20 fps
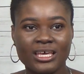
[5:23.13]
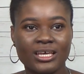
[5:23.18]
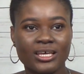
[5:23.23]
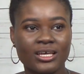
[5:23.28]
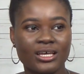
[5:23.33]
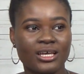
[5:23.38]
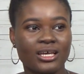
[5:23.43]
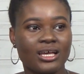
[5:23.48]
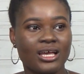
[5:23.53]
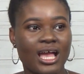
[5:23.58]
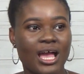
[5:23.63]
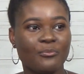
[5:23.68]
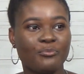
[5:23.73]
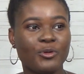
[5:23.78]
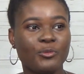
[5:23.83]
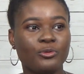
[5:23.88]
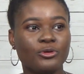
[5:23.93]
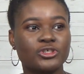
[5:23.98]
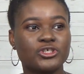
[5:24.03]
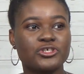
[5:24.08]
and people
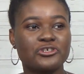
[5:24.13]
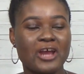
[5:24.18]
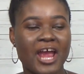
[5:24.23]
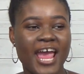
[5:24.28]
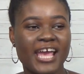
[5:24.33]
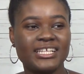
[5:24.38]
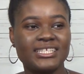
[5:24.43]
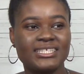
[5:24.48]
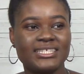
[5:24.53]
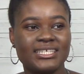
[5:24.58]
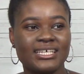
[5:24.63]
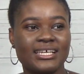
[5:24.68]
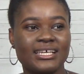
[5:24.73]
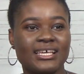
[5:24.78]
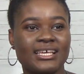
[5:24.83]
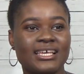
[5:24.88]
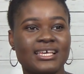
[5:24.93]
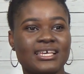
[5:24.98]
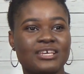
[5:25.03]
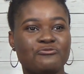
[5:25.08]
try to
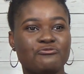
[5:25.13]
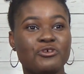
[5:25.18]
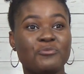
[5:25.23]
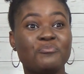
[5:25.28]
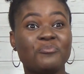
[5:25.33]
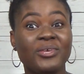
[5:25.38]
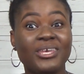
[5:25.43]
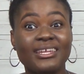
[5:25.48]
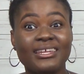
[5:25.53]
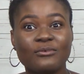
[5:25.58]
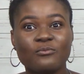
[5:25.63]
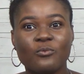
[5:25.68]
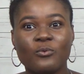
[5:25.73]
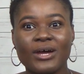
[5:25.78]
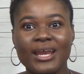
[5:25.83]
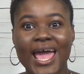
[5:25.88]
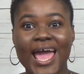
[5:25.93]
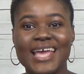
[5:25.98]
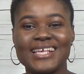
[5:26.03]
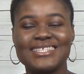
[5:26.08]
repeat what I
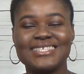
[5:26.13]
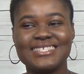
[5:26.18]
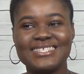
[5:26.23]
say,